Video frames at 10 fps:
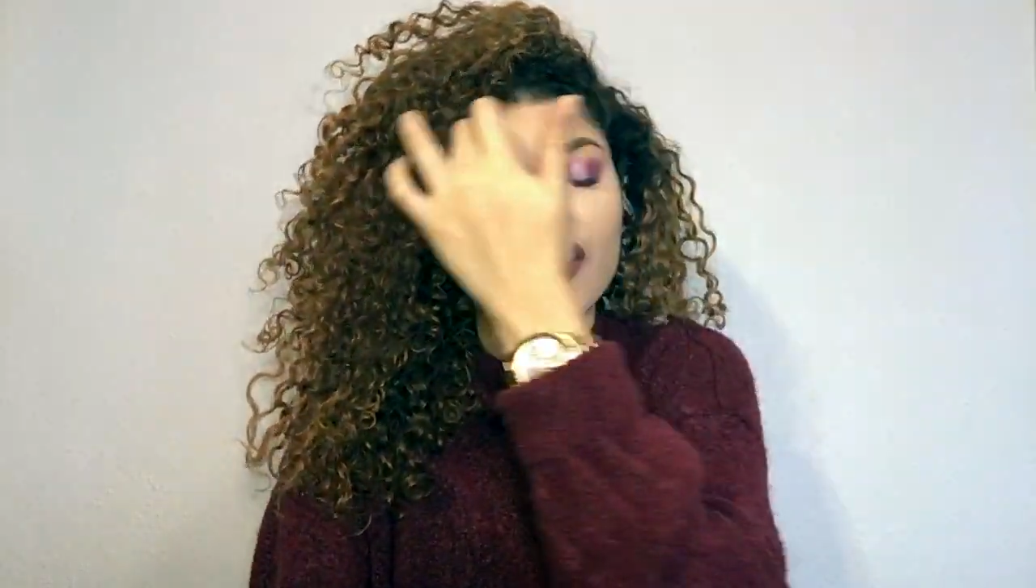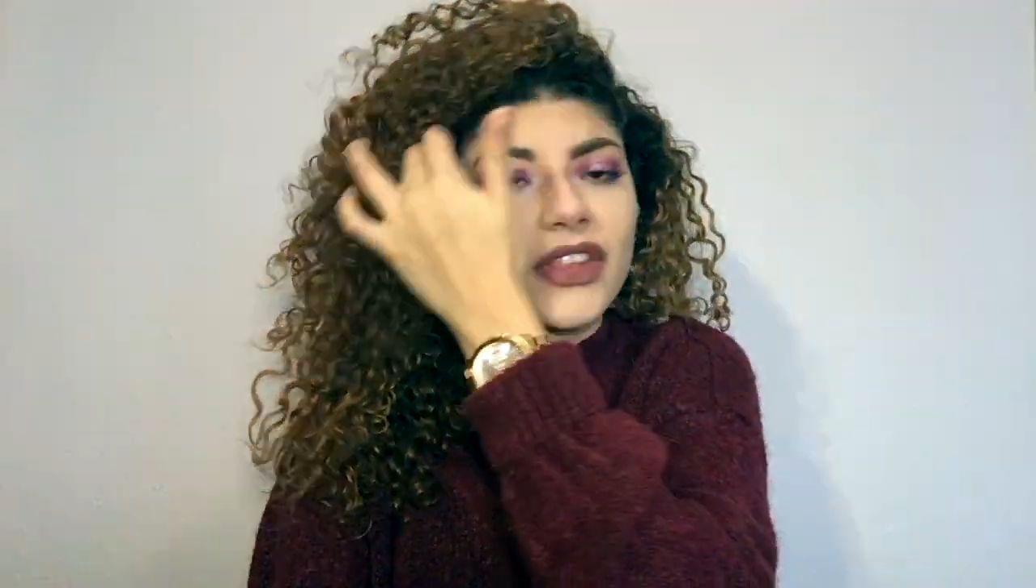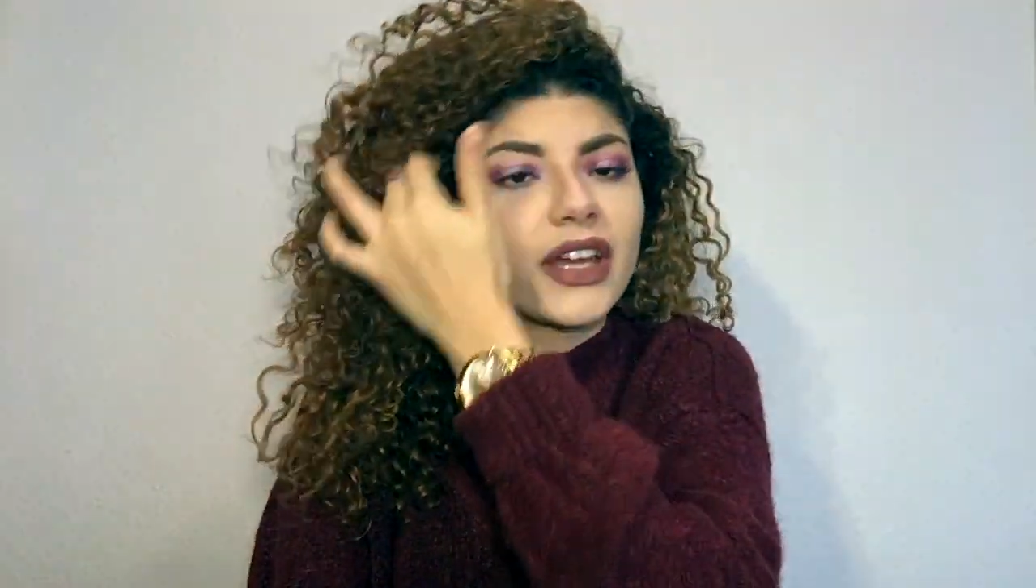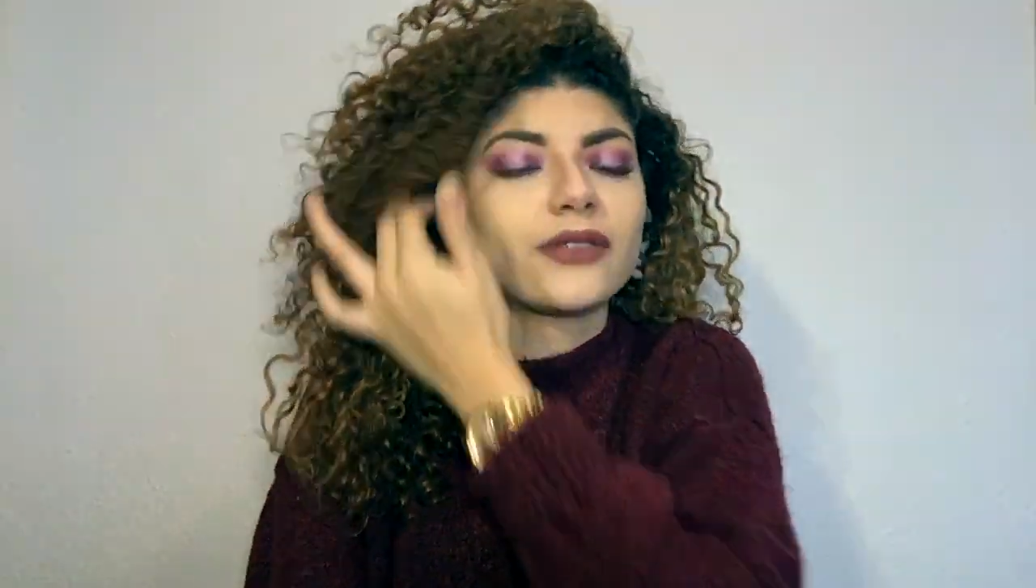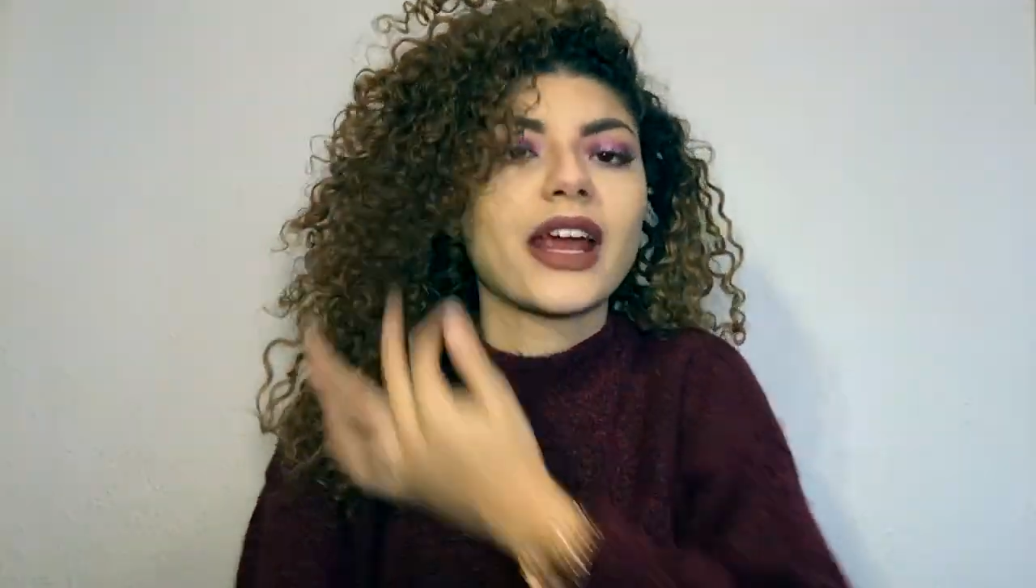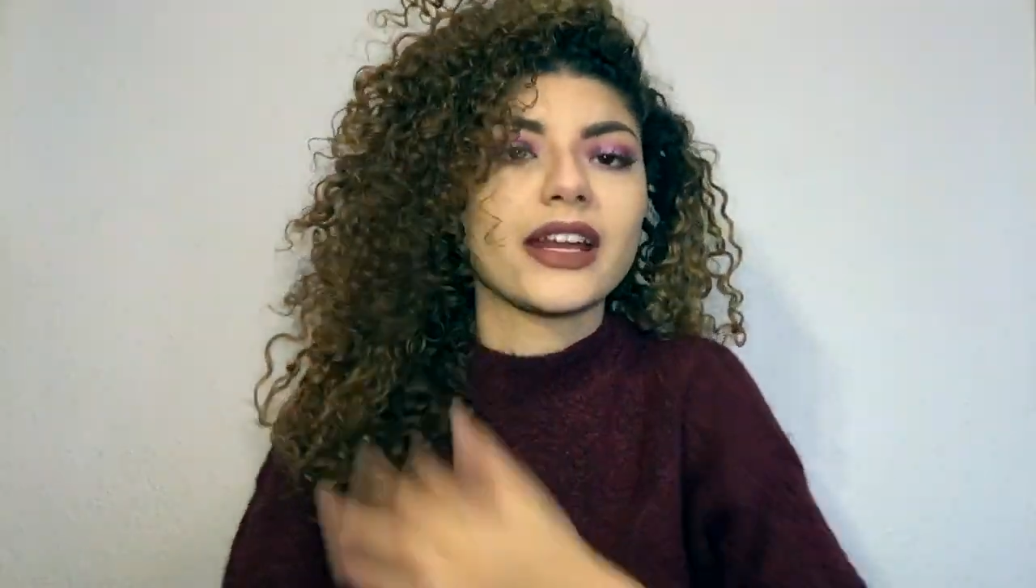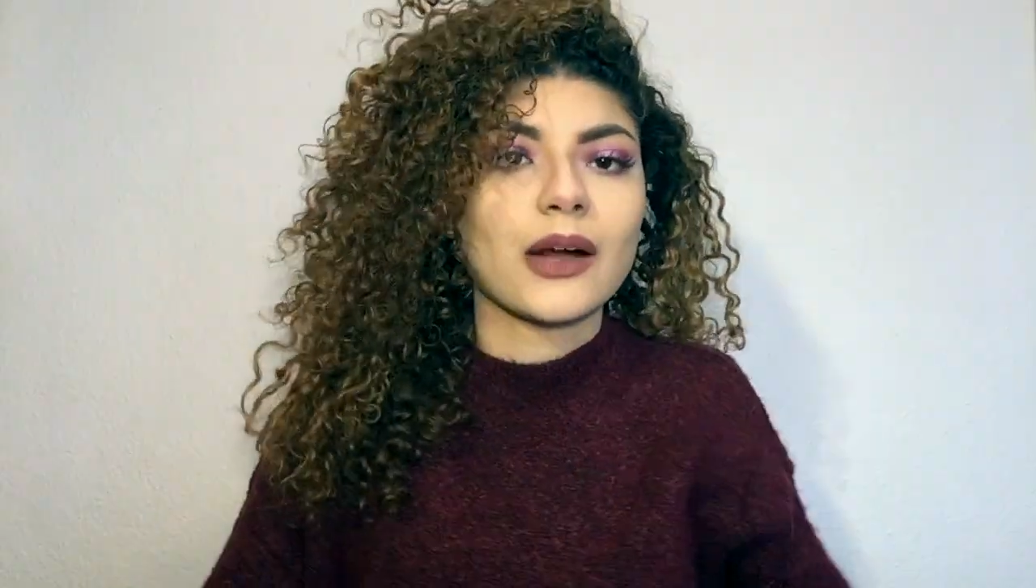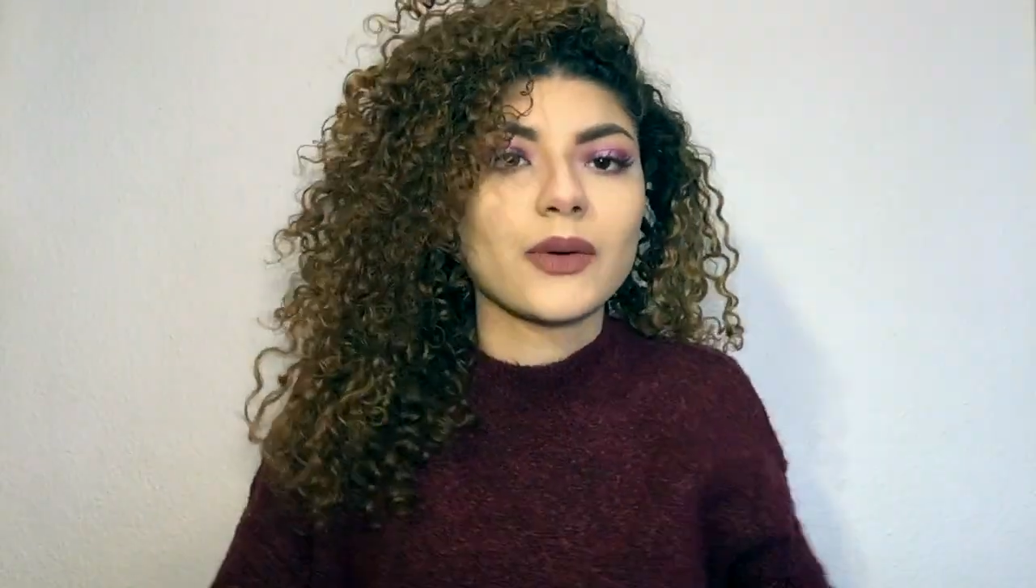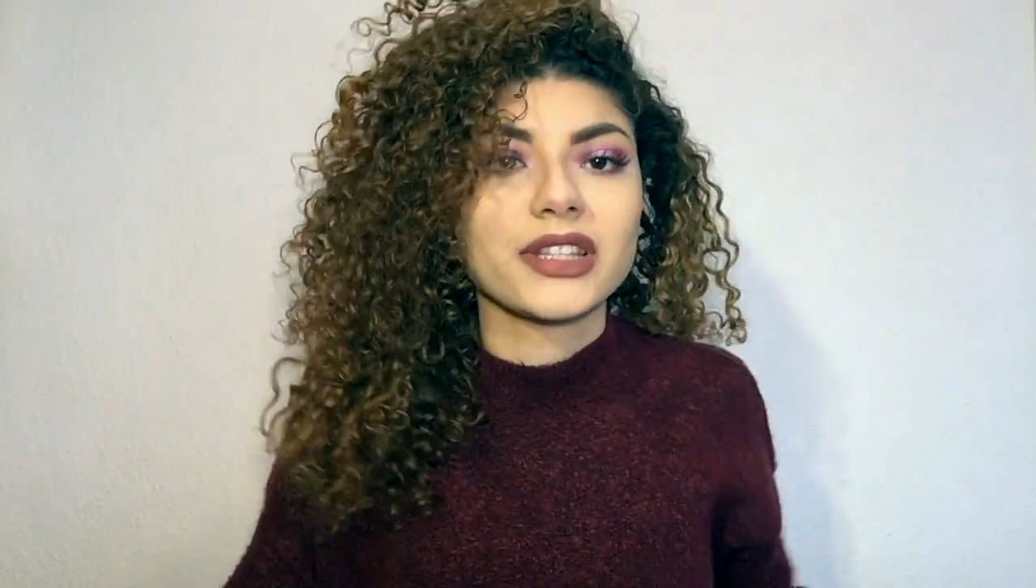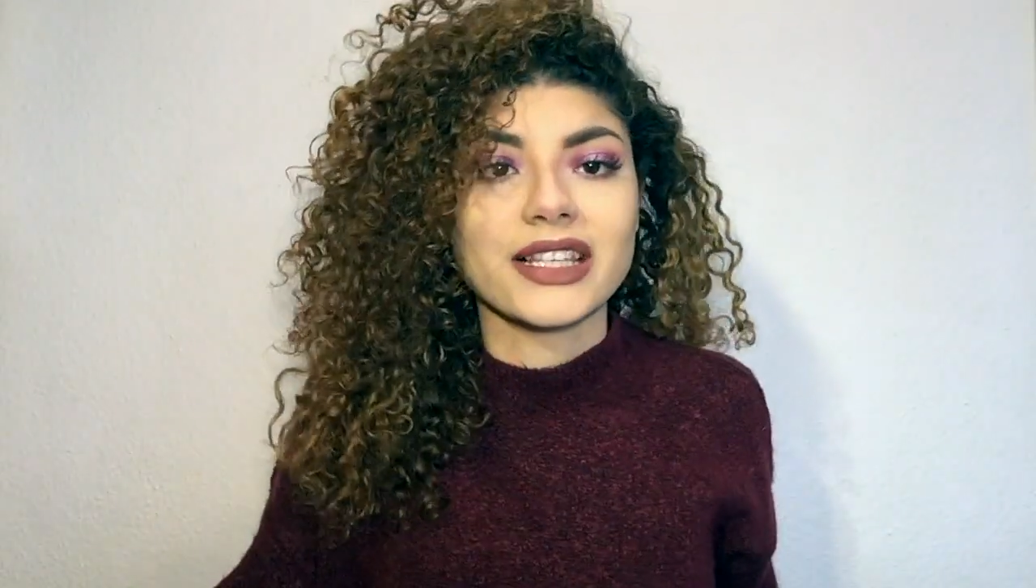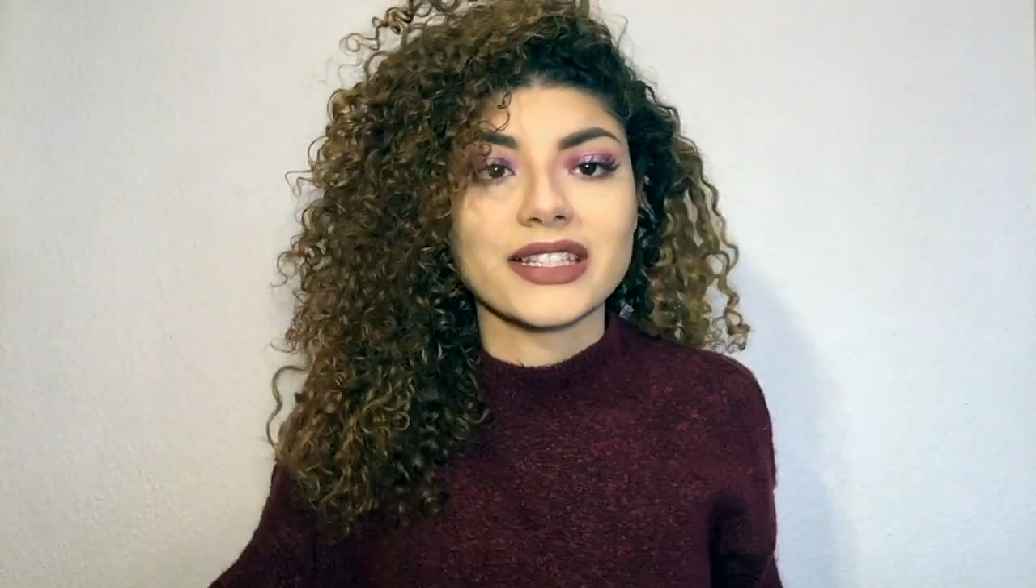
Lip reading: than right now with the